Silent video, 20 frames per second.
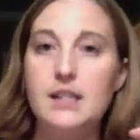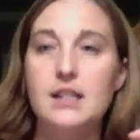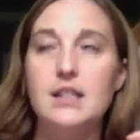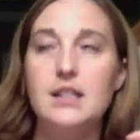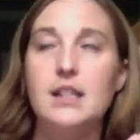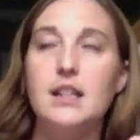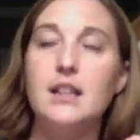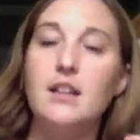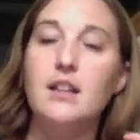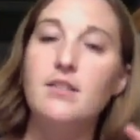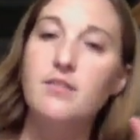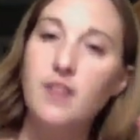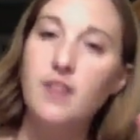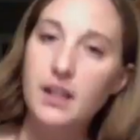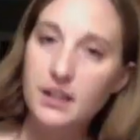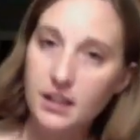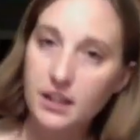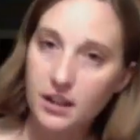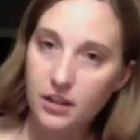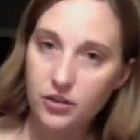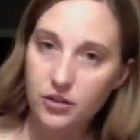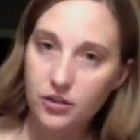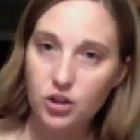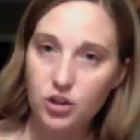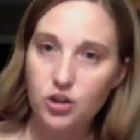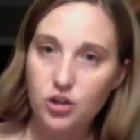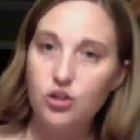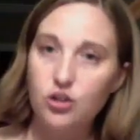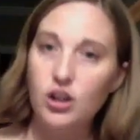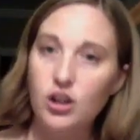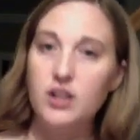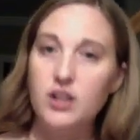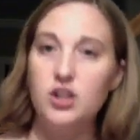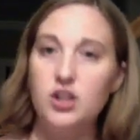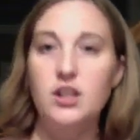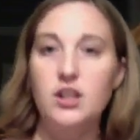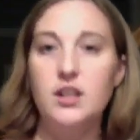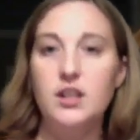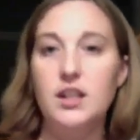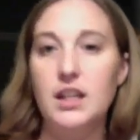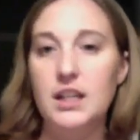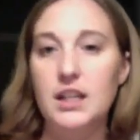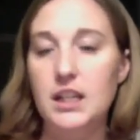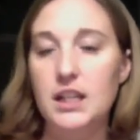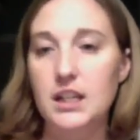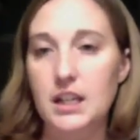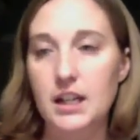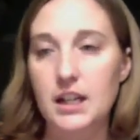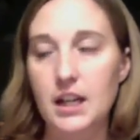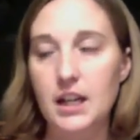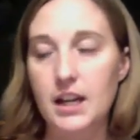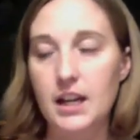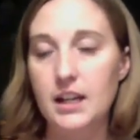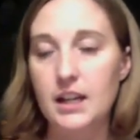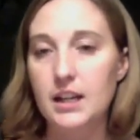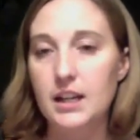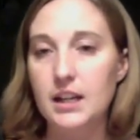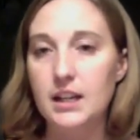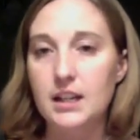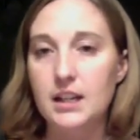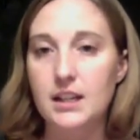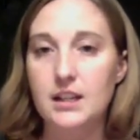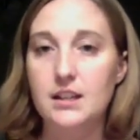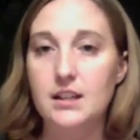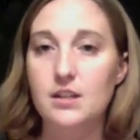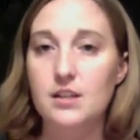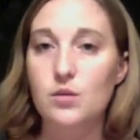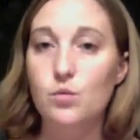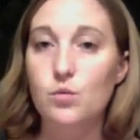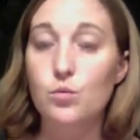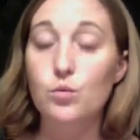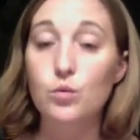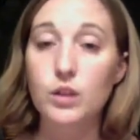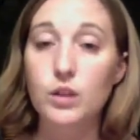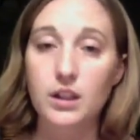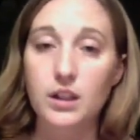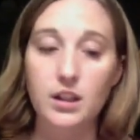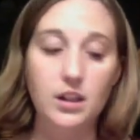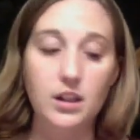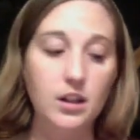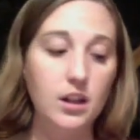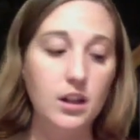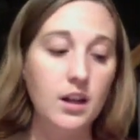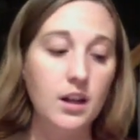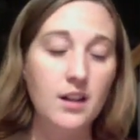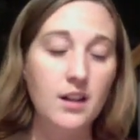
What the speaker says: It's like they finally got the stretch that they needed, and it is really good.